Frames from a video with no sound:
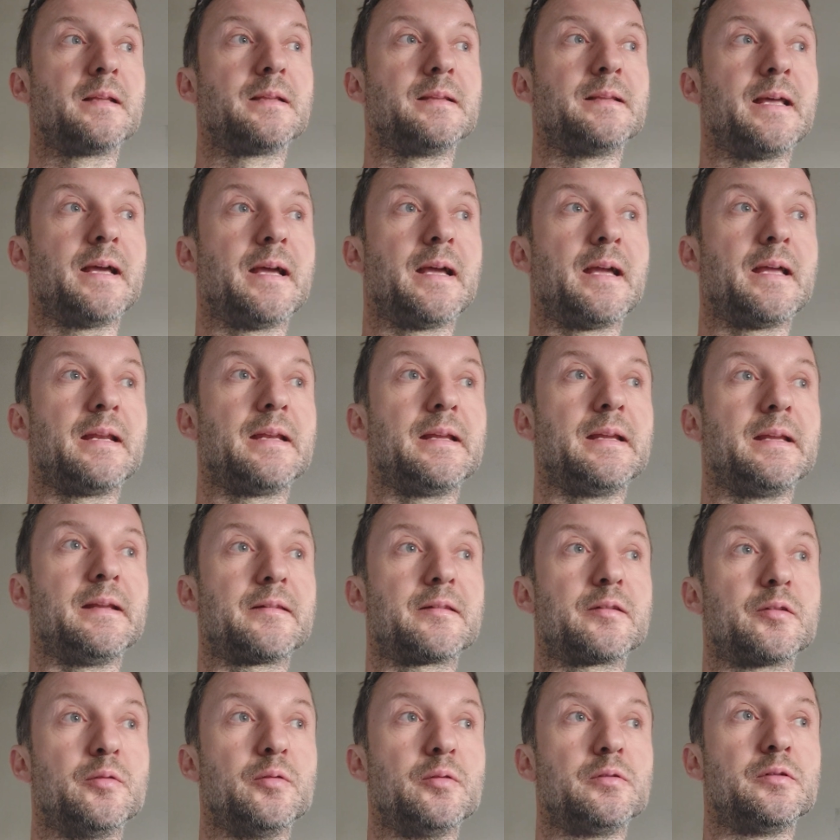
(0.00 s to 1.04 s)
then
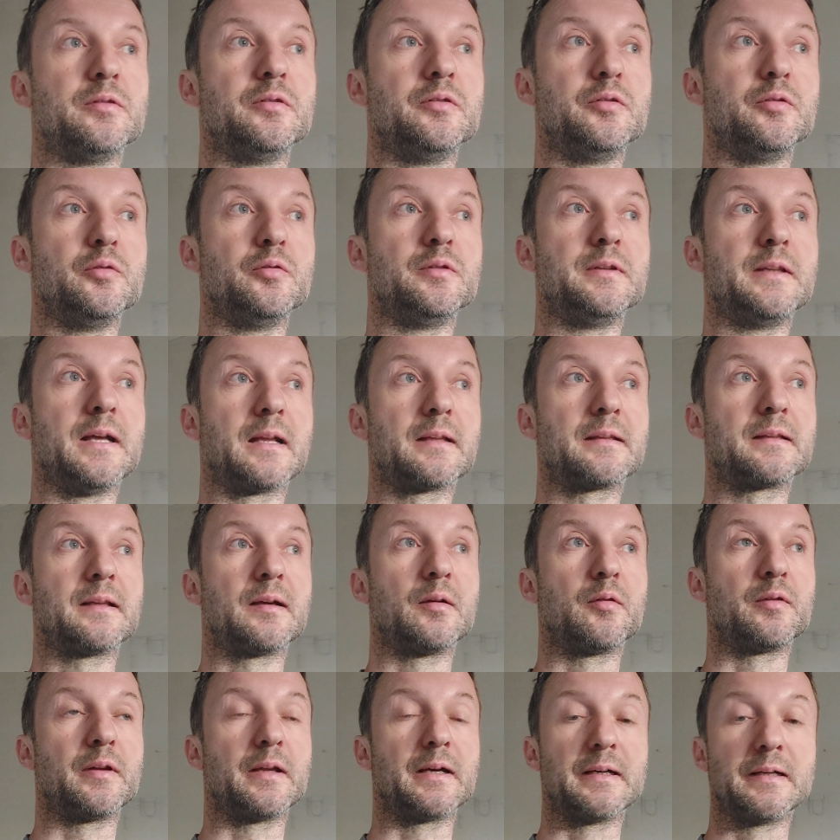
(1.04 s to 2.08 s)
it's good to do that
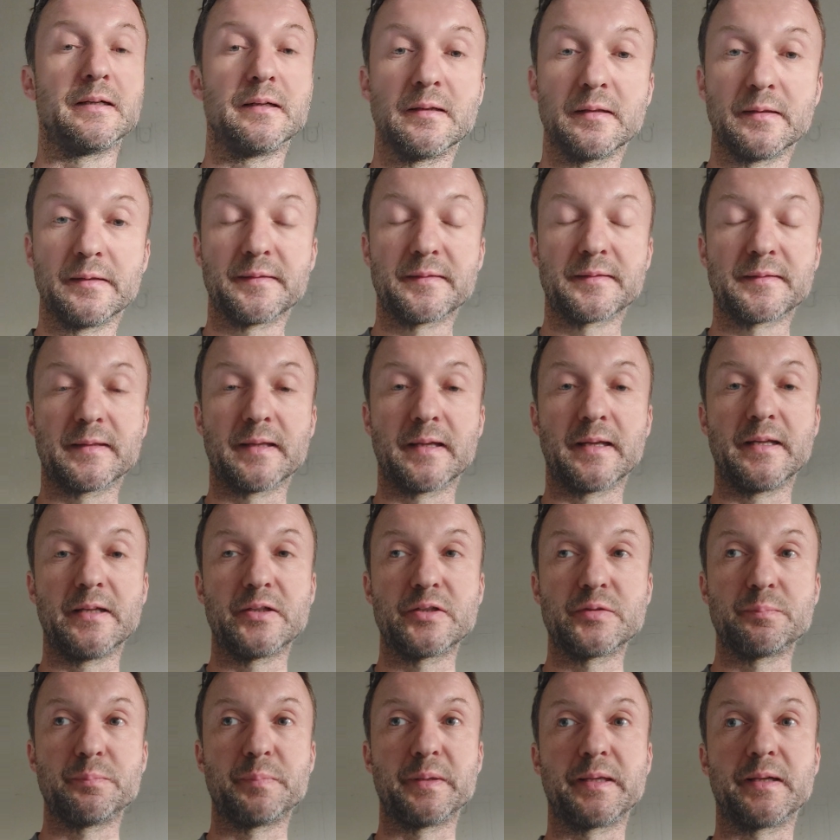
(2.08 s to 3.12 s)
on early
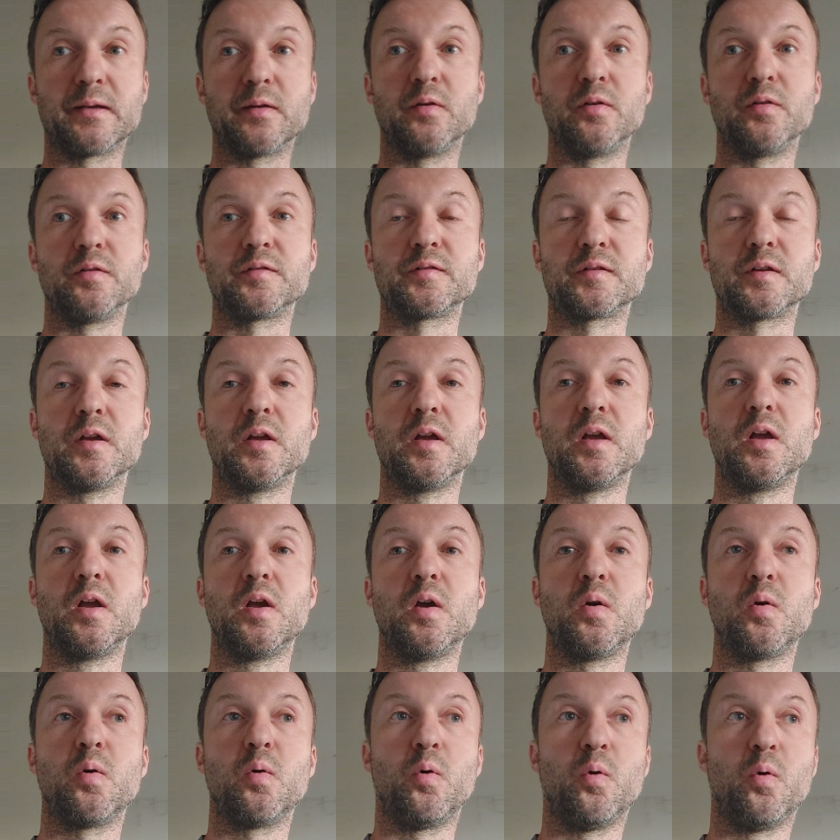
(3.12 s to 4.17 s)
stage, because
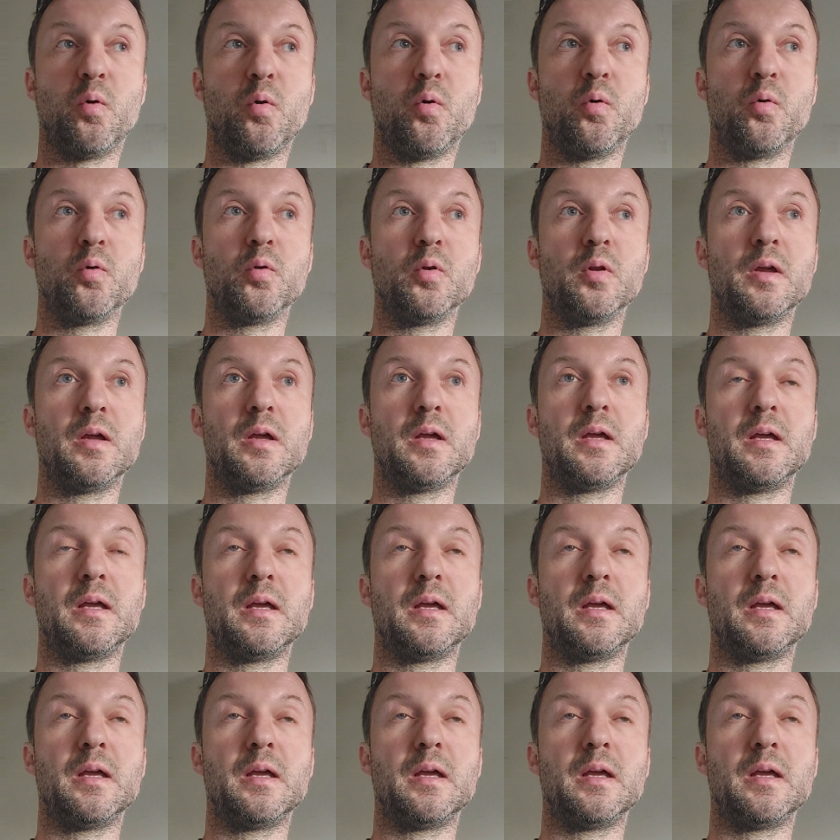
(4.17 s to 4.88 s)
all